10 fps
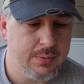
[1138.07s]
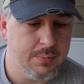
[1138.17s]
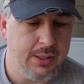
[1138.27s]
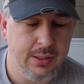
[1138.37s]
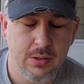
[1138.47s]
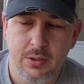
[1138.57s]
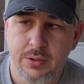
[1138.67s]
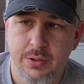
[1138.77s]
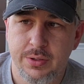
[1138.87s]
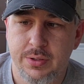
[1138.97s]
my
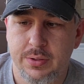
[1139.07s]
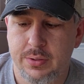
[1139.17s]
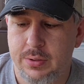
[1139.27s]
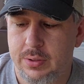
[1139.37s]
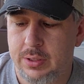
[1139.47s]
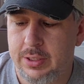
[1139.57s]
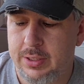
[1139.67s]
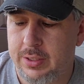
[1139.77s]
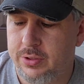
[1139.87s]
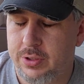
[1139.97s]
colors,
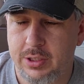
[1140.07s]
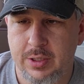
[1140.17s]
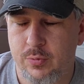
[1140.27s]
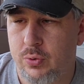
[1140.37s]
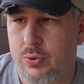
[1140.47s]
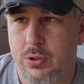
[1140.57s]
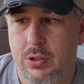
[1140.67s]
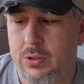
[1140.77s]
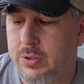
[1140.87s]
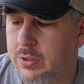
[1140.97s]
I try to keep neutral
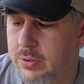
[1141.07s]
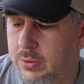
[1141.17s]
colors.